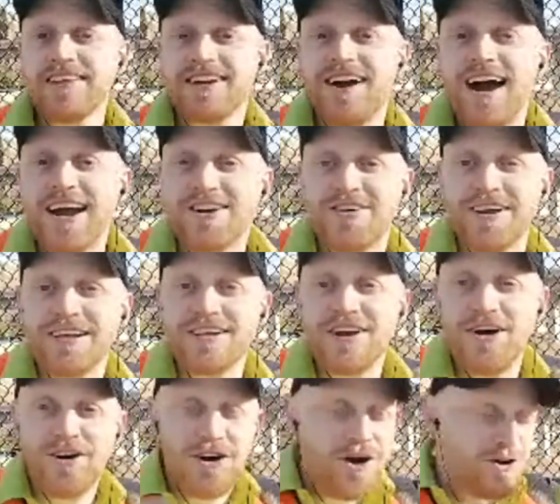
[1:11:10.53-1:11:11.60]
the concrete and
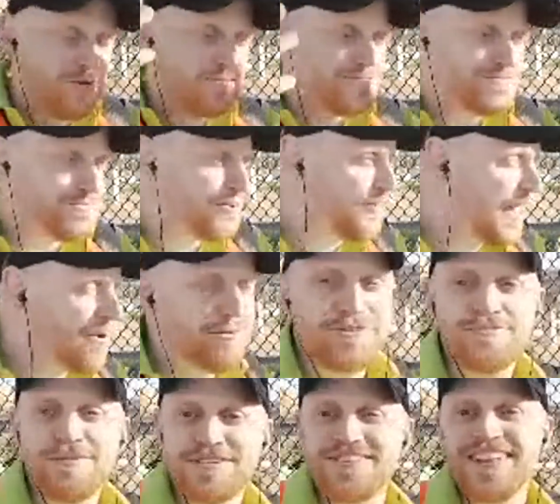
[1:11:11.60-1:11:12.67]
go, oh, well, that was
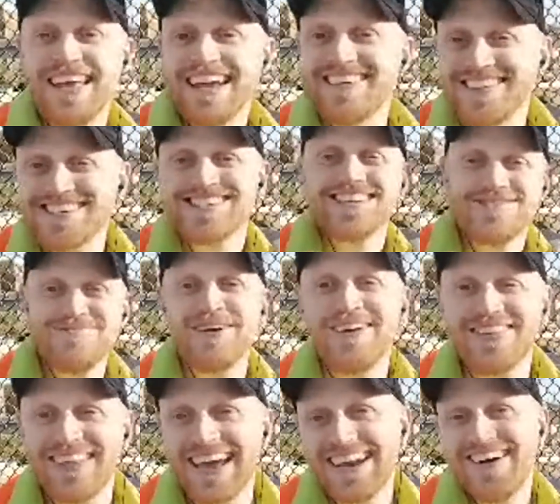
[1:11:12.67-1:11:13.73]
a mistake. We shouldn't have
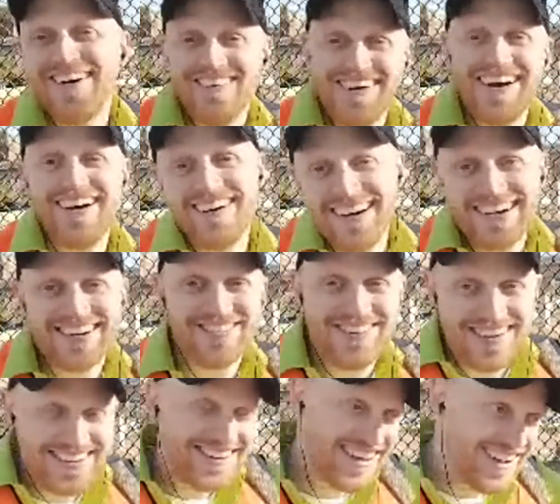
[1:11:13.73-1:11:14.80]
built that. Oh, well, $100
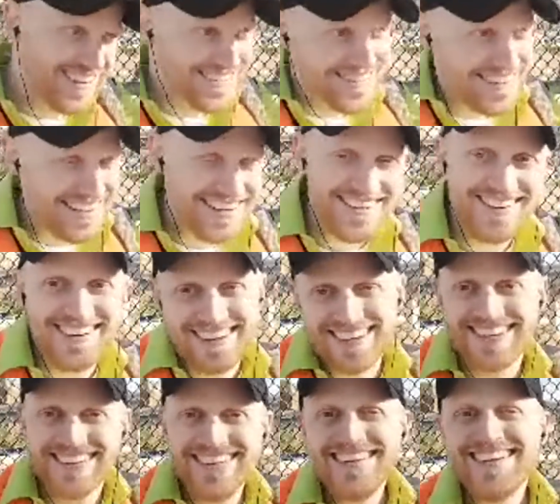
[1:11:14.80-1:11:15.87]
million
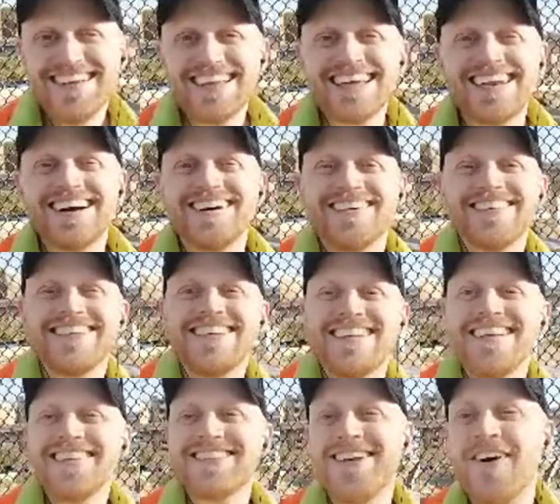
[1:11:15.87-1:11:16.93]
later, uh, you know.
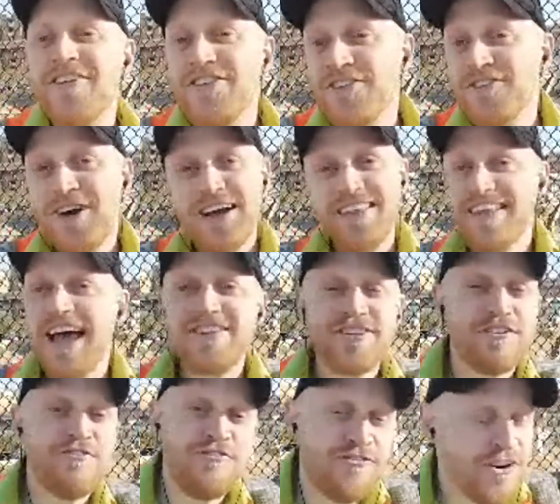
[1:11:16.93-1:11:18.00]
So uh, that's
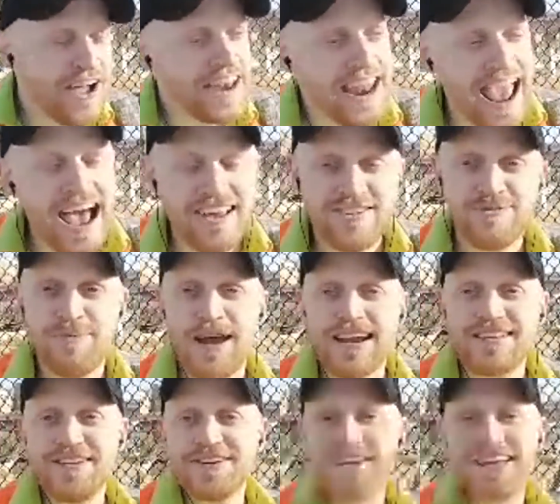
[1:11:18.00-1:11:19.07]
a fun
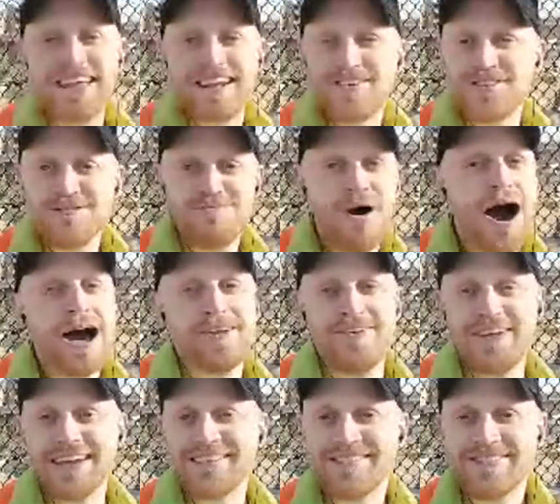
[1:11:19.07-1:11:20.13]
aspect you can get into
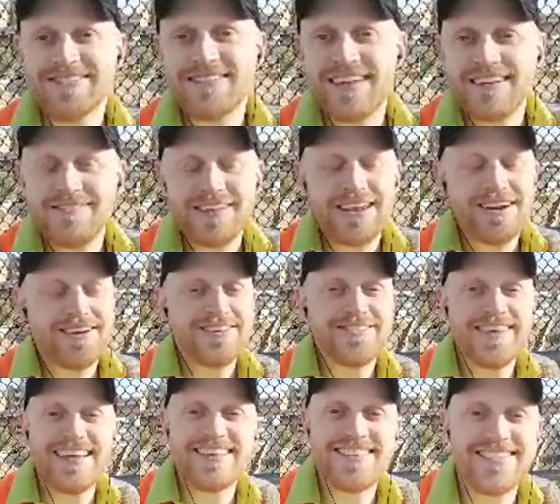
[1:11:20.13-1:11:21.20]
modeling you know,
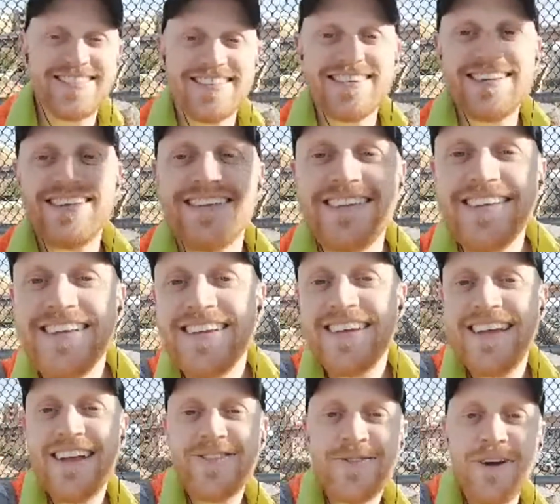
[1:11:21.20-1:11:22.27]
it's
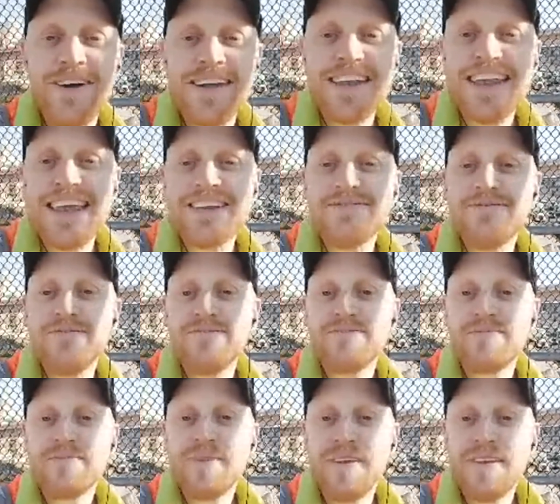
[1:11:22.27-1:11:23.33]
it's really neat.
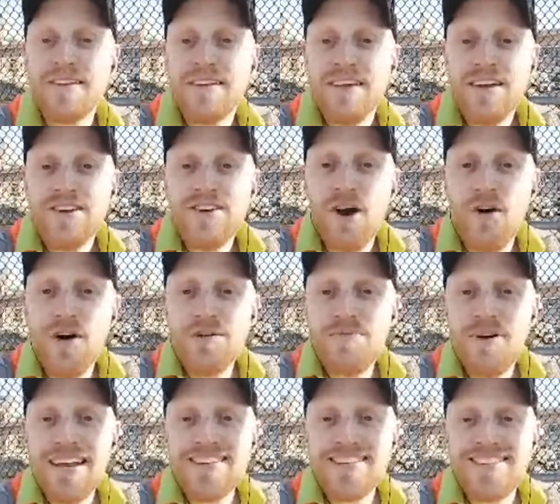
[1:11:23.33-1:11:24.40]
No one
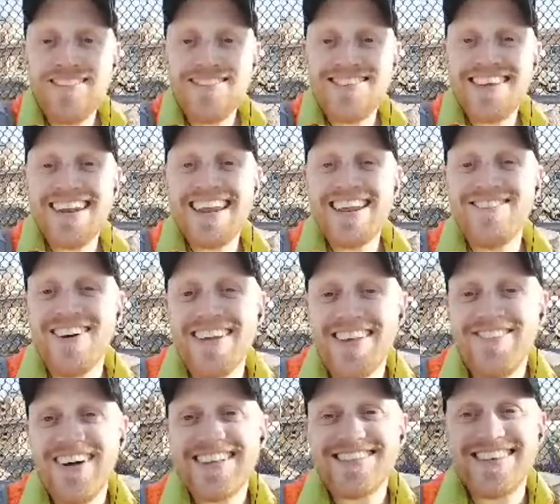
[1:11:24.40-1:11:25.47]
plays SimCity anymore. They
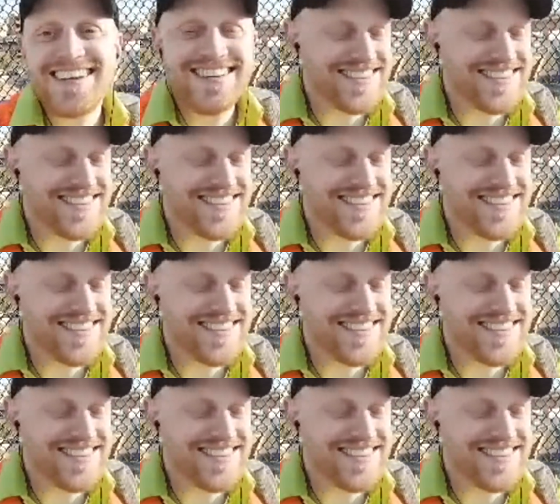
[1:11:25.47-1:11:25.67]
play City